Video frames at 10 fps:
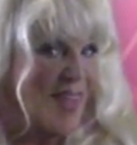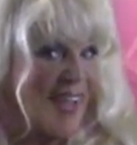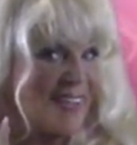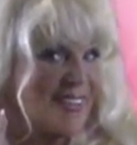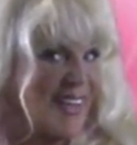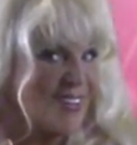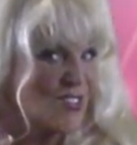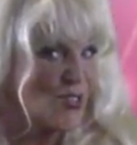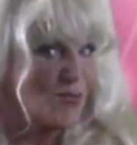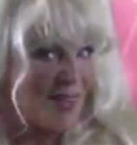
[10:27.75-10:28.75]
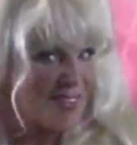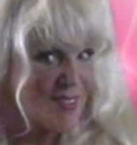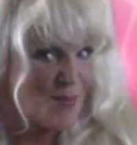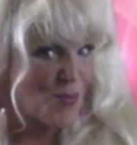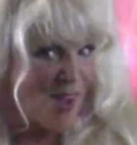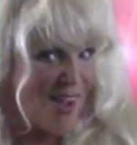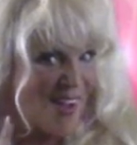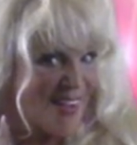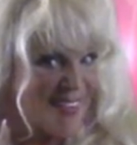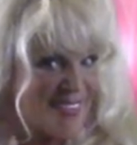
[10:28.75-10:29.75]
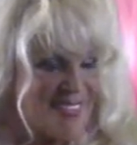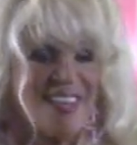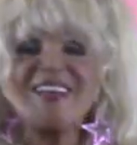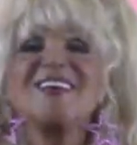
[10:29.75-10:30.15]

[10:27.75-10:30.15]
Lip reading: and catch you by surprise.